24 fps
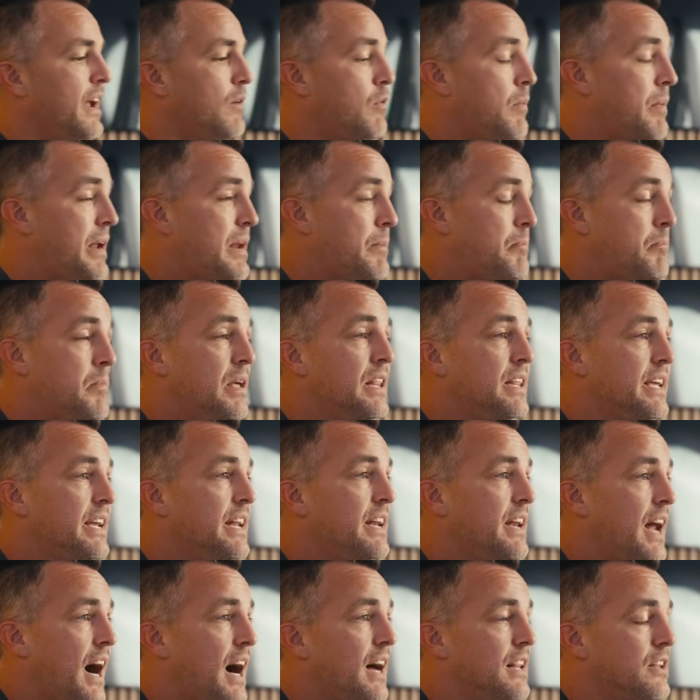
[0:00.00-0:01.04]
We made $1
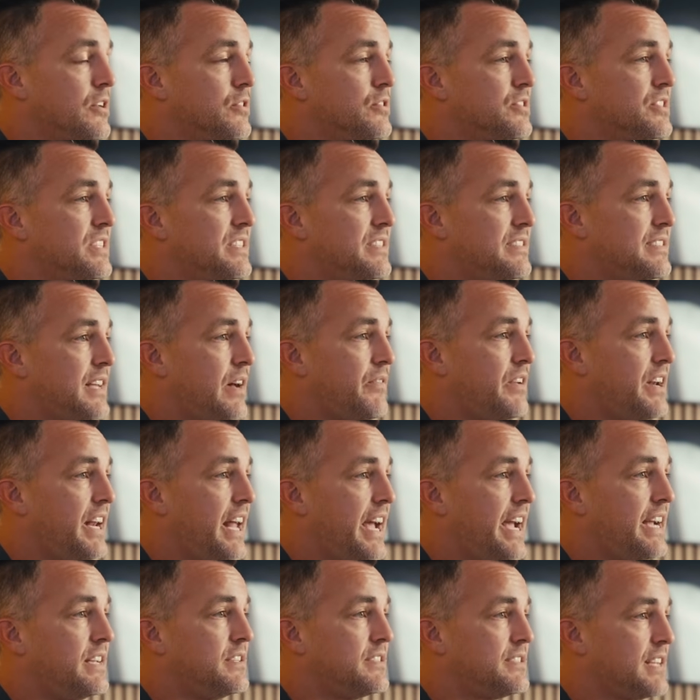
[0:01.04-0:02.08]
million in 7
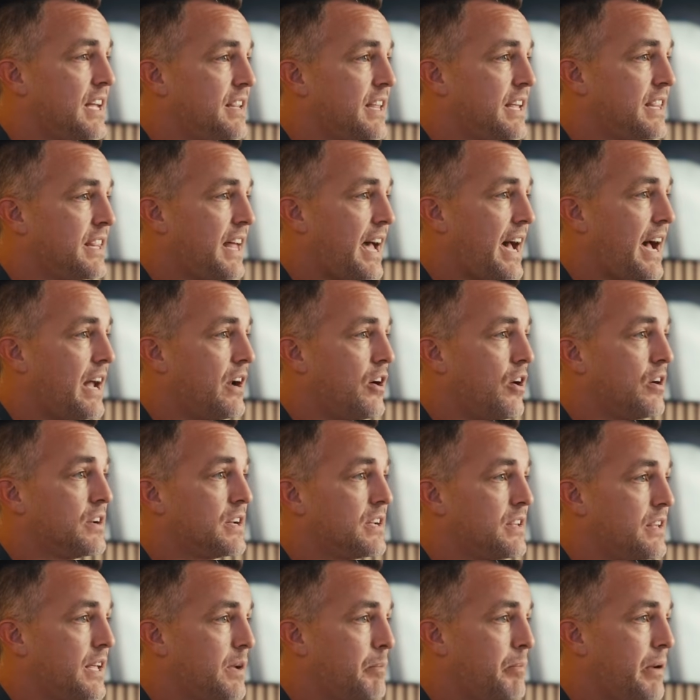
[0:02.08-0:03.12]
days selling that on
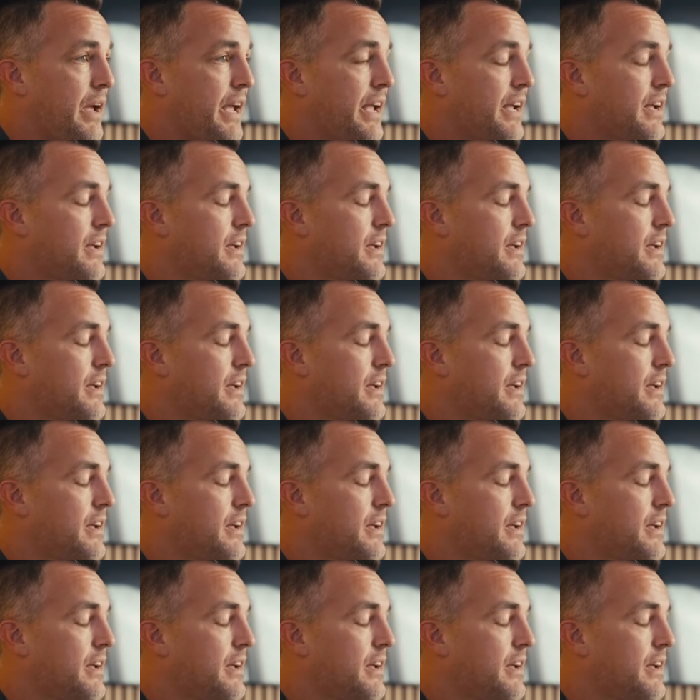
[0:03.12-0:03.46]
ClickBank.